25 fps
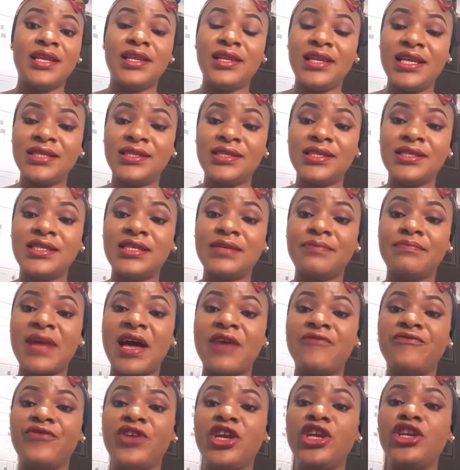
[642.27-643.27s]
listen to
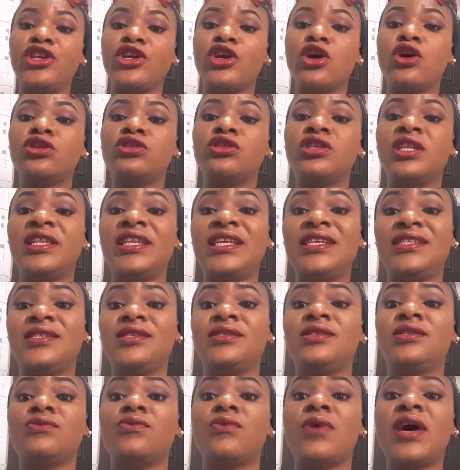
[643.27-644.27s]
my video, to
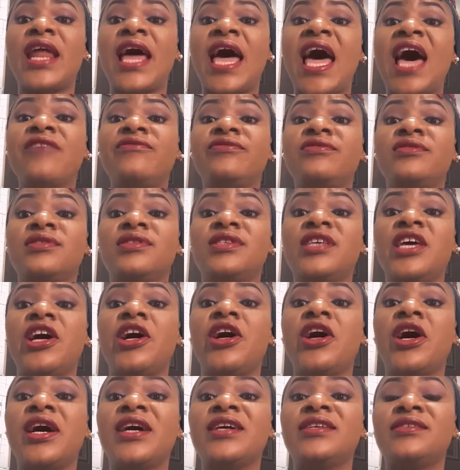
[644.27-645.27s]
listen to what I have to
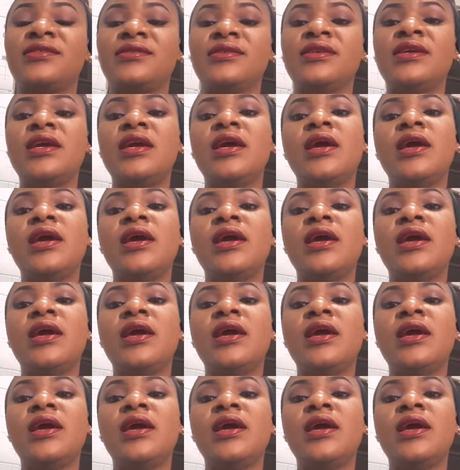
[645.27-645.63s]
tell us.